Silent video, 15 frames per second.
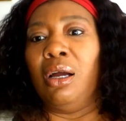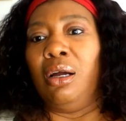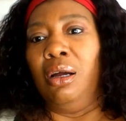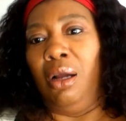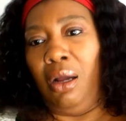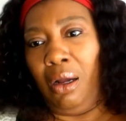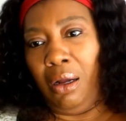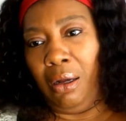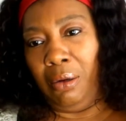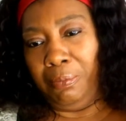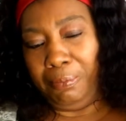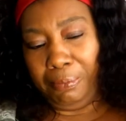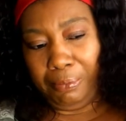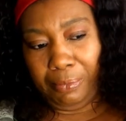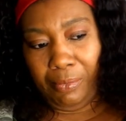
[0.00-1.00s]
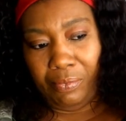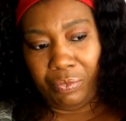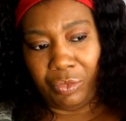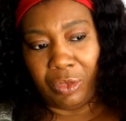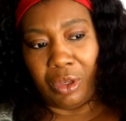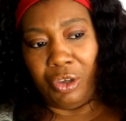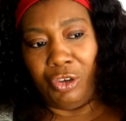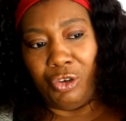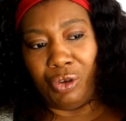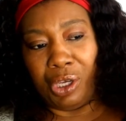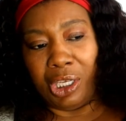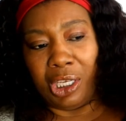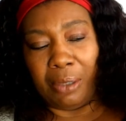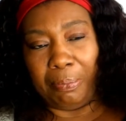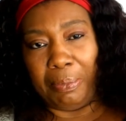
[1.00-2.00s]
Um, you can
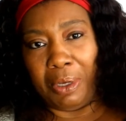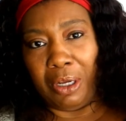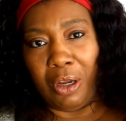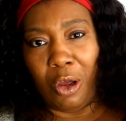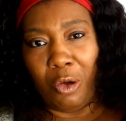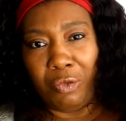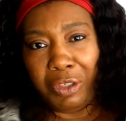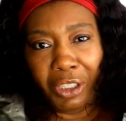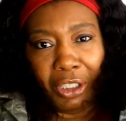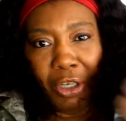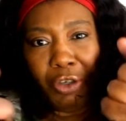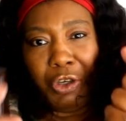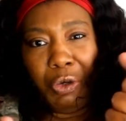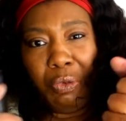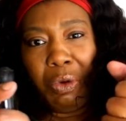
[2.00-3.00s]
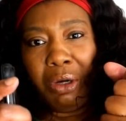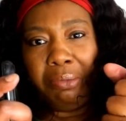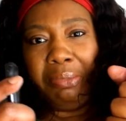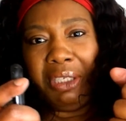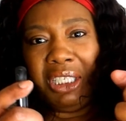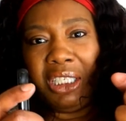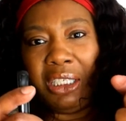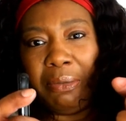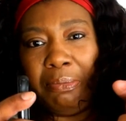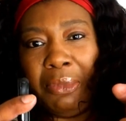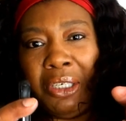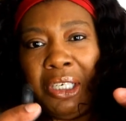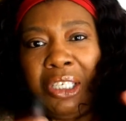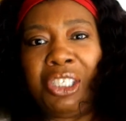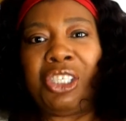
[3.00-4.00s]
spill over so you won't be
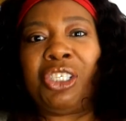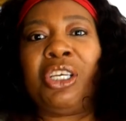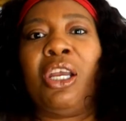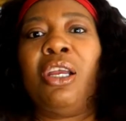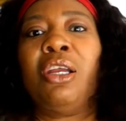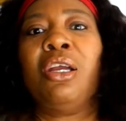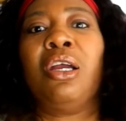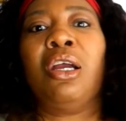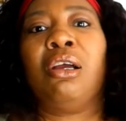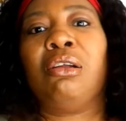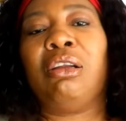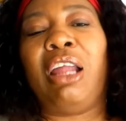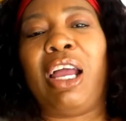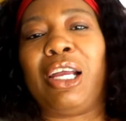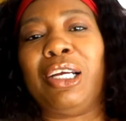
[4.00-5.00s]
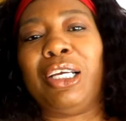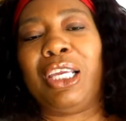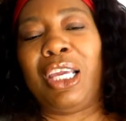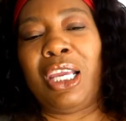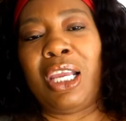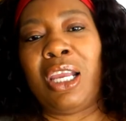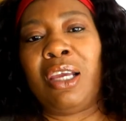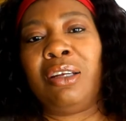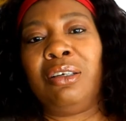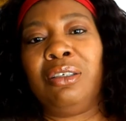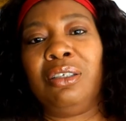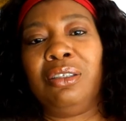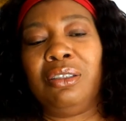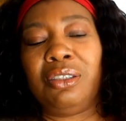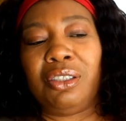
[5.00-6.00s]
smushed like a can
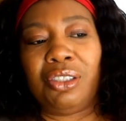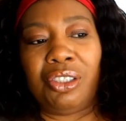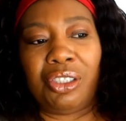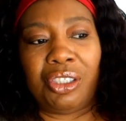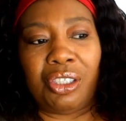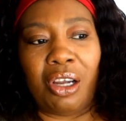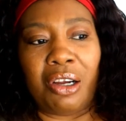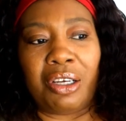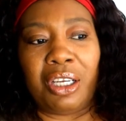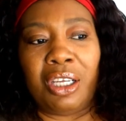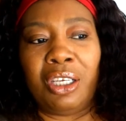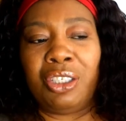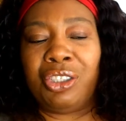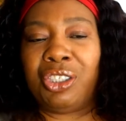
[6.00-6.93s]
of sardines.